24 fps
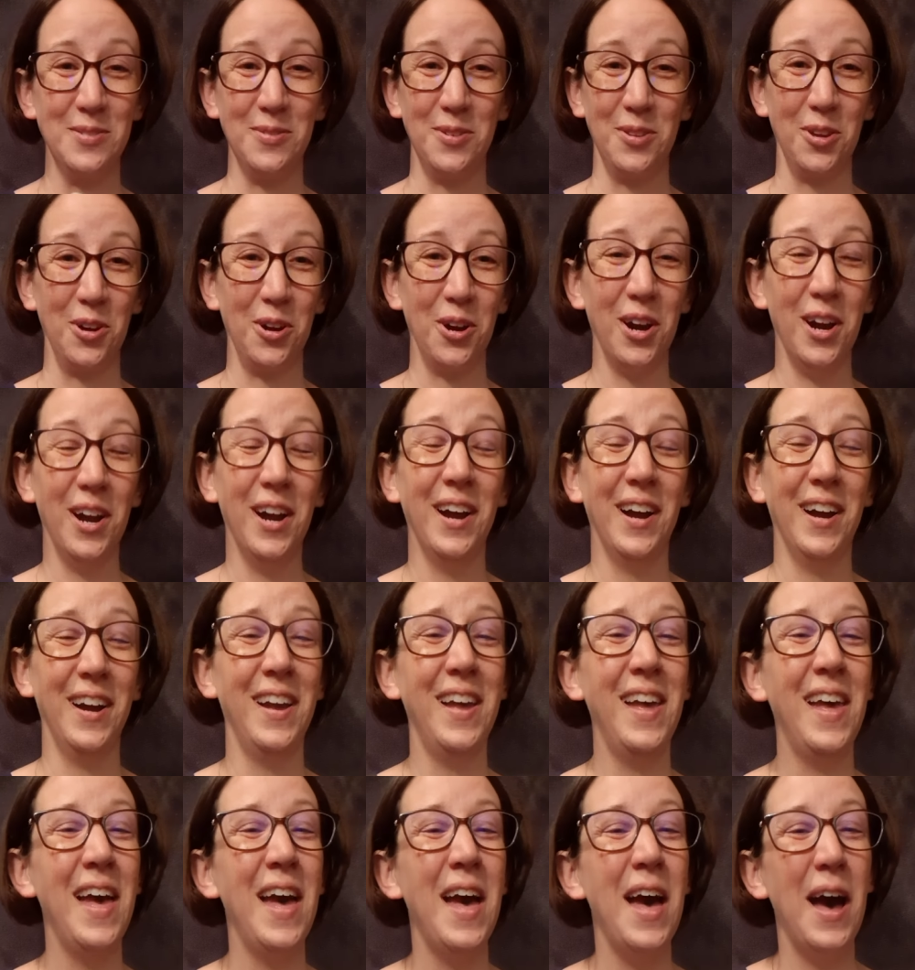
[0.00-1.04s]
with her.
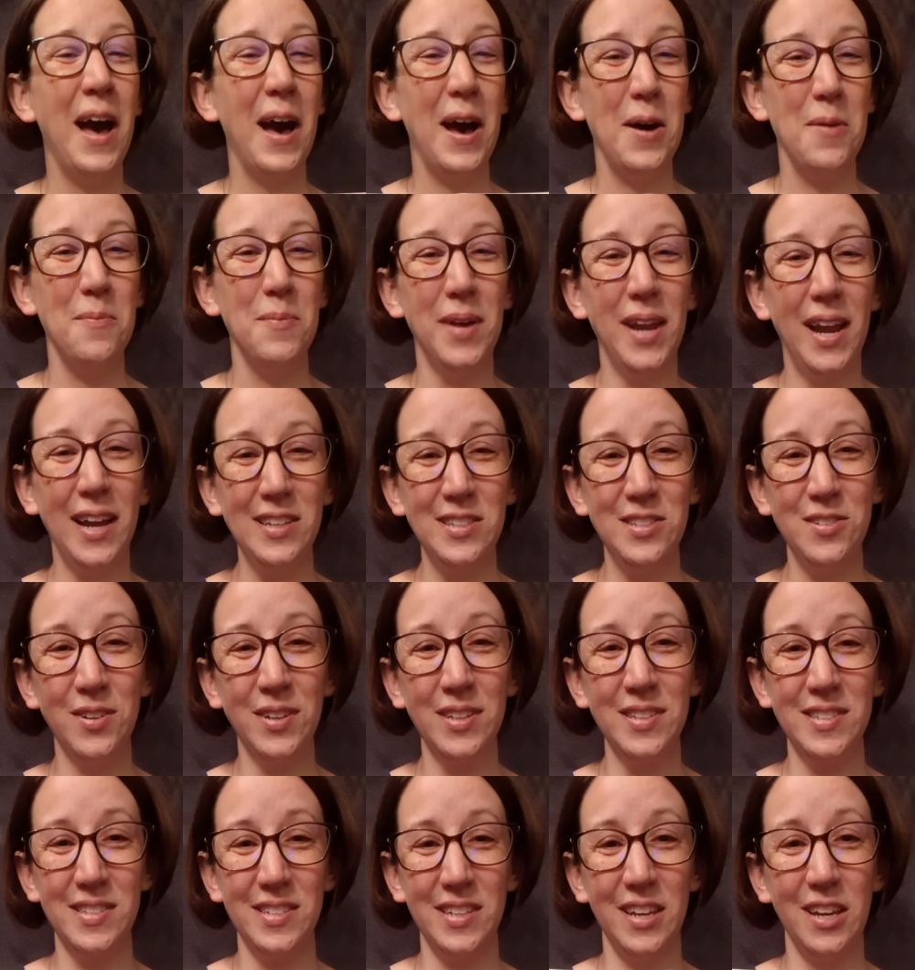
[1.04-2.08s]
But as you
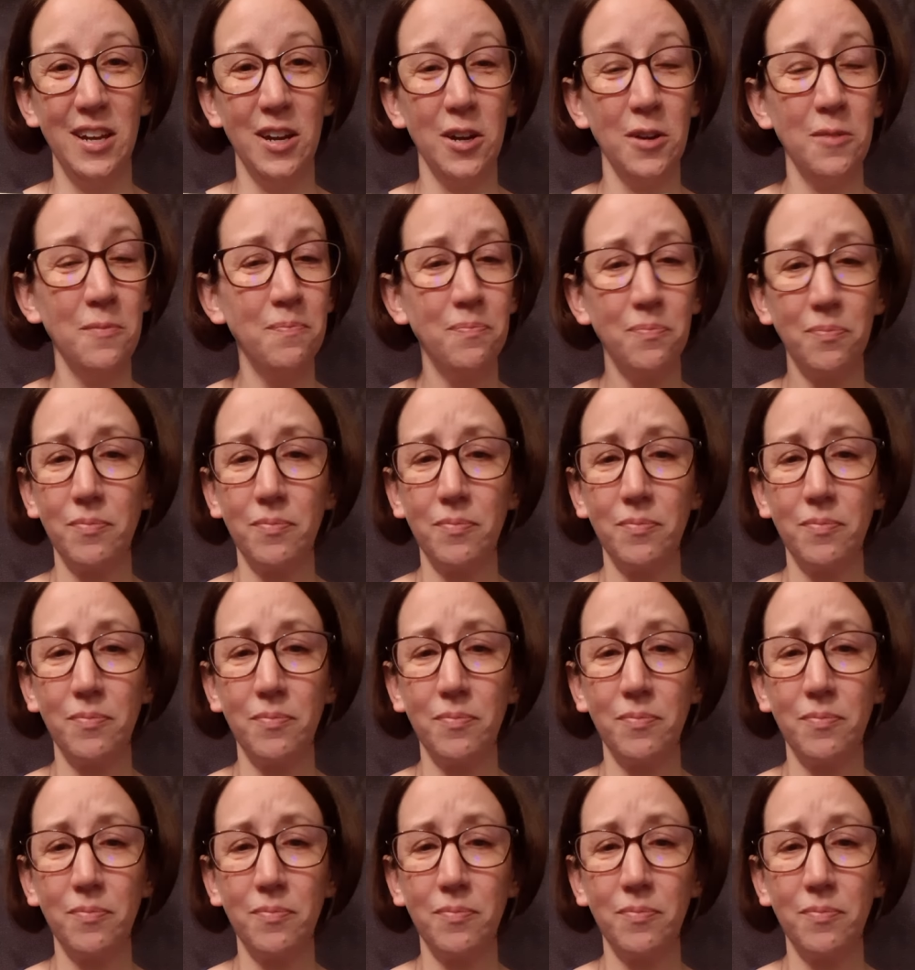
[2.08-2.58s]
can see here,